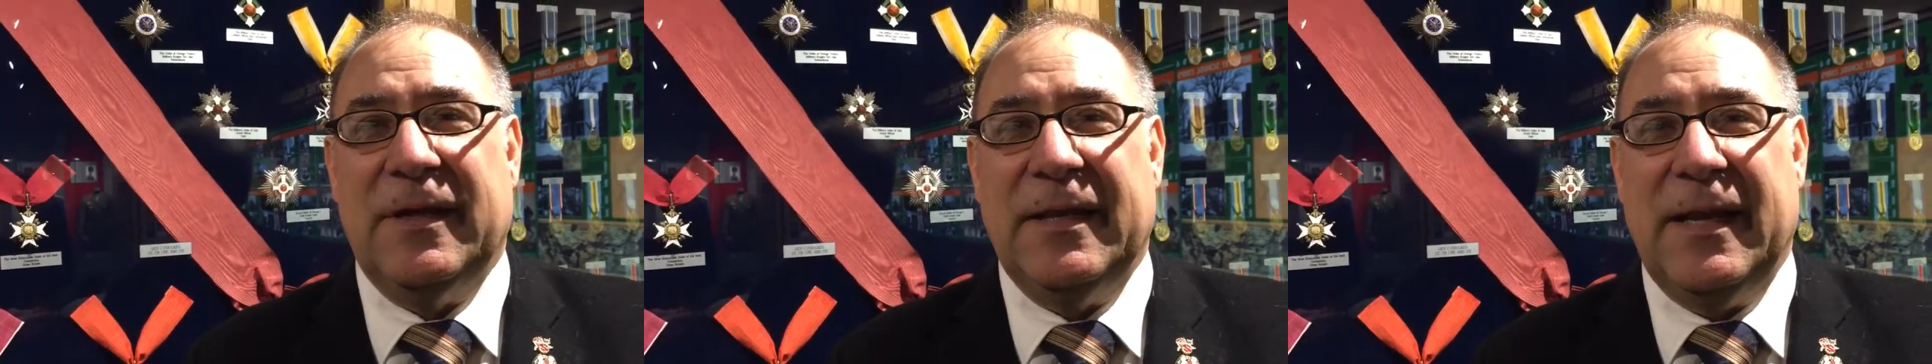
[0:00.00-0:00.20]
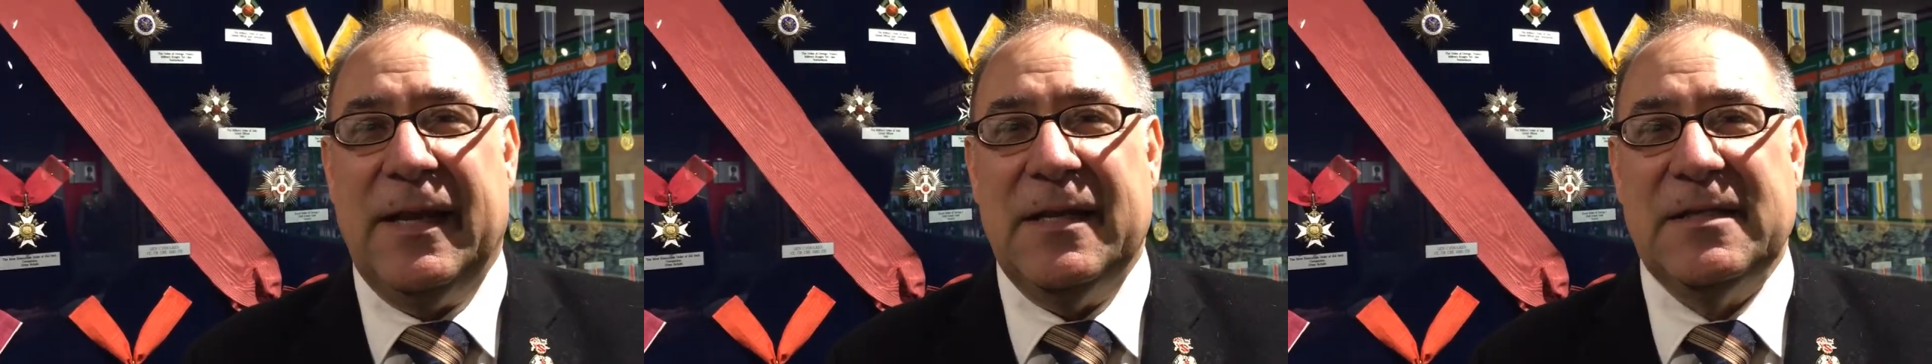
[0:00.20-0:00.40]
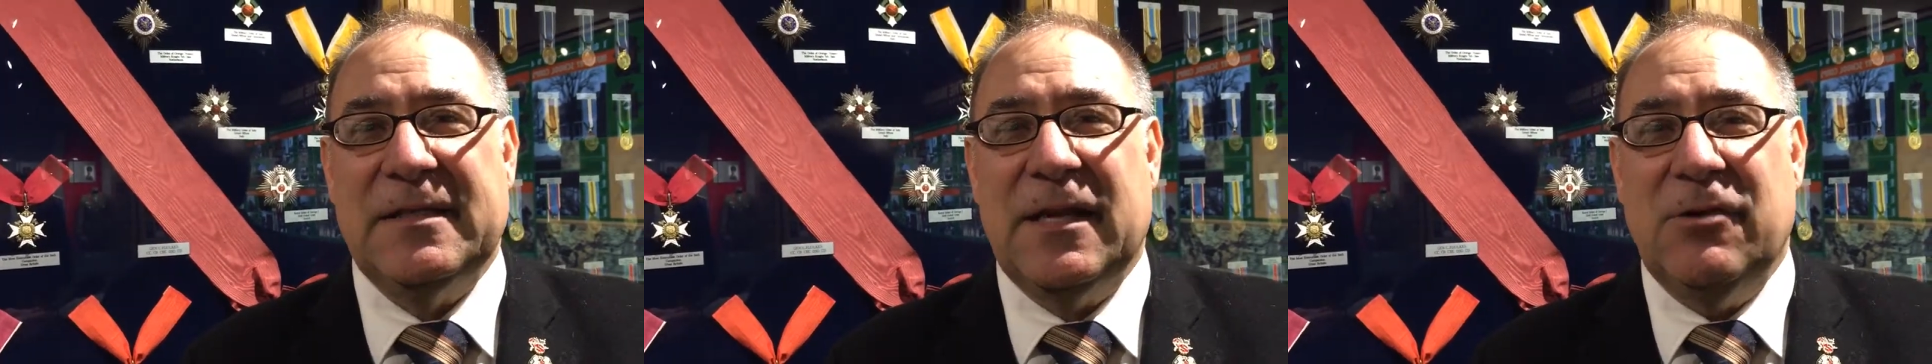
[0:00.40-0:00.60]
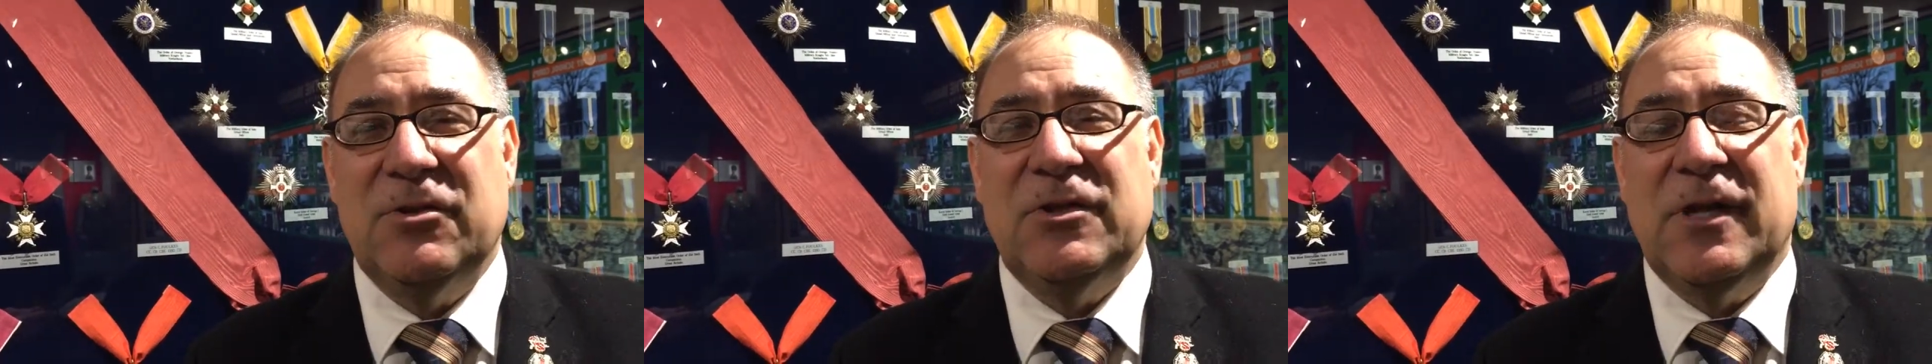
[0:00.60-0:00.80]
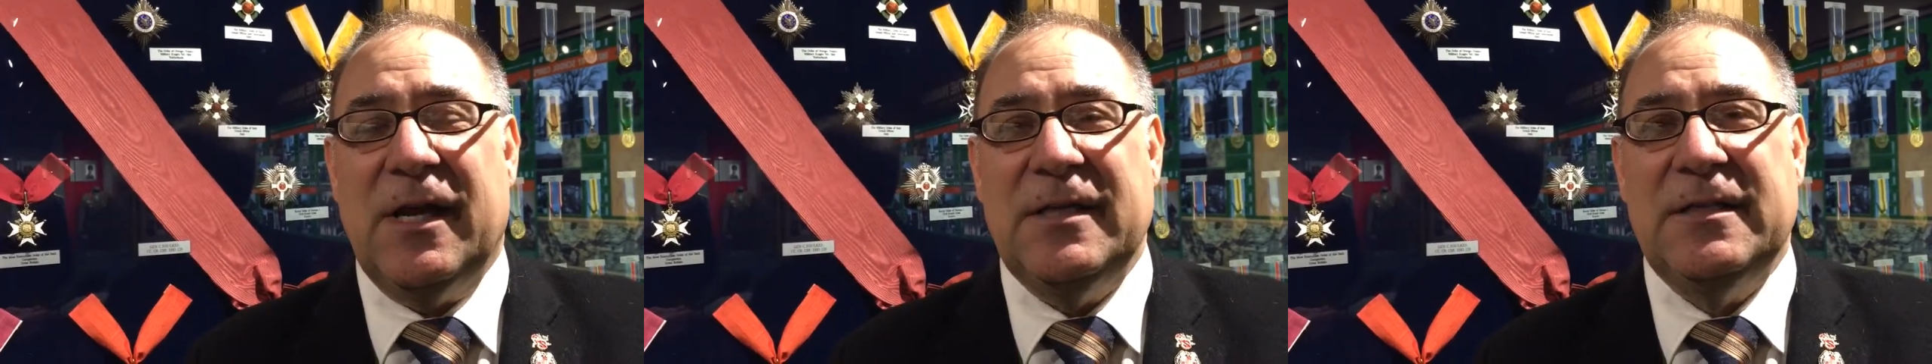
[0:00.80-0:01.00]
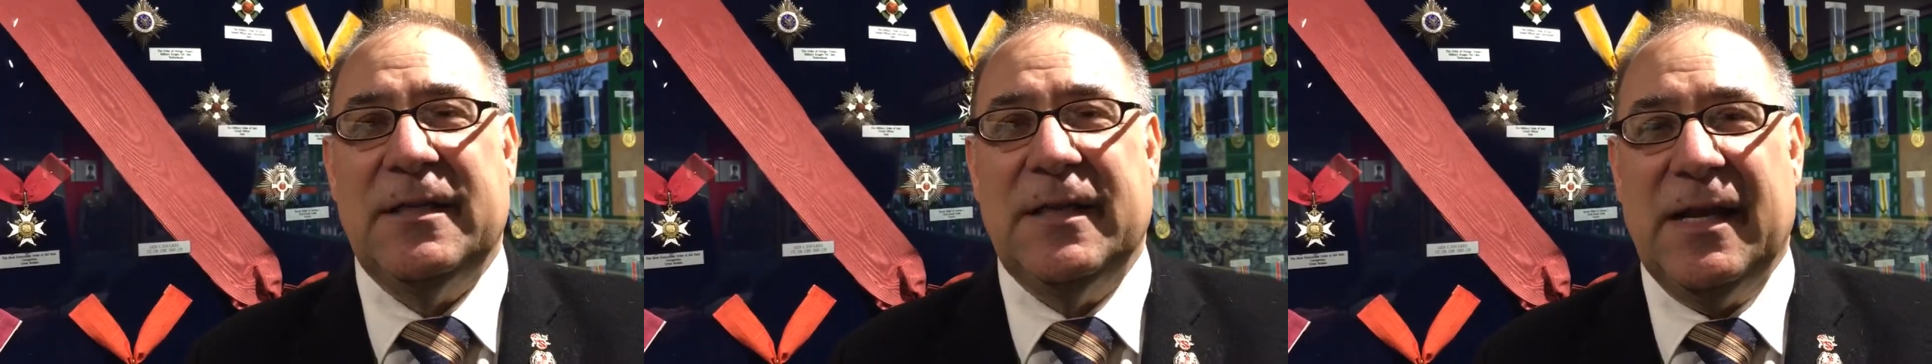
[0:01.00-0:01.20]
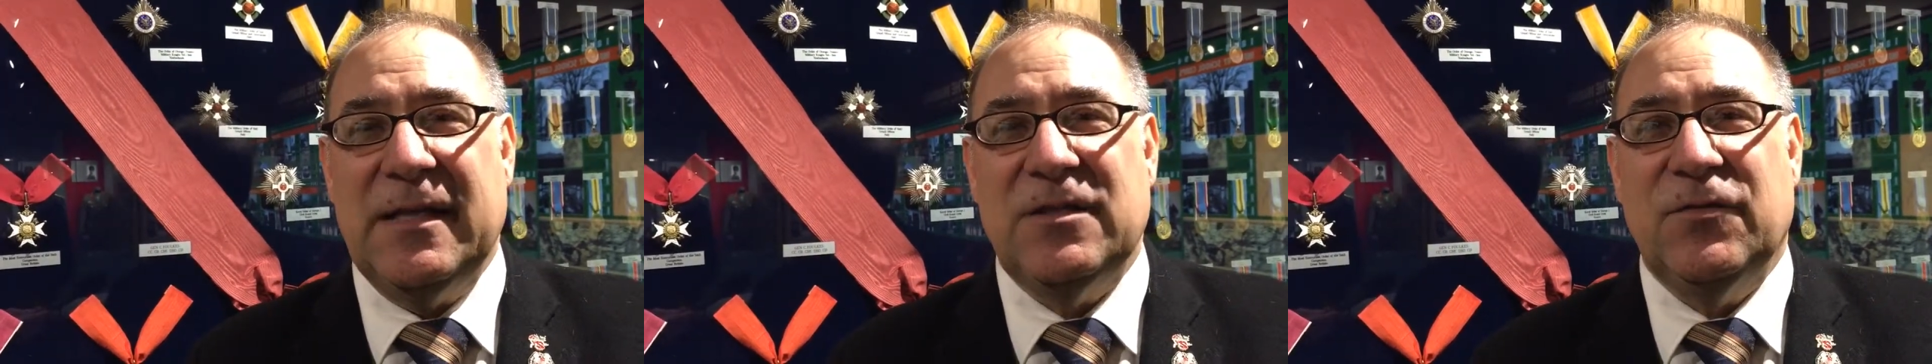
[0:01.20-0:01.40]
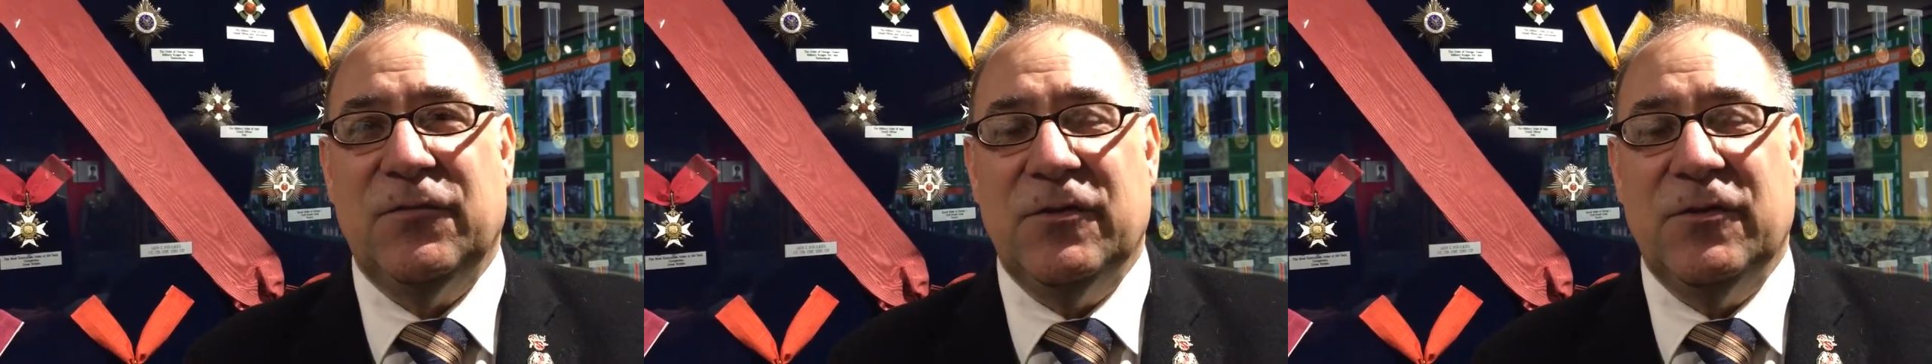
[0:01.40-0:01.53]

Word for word: Canadian Scouts, Guides, Cadets,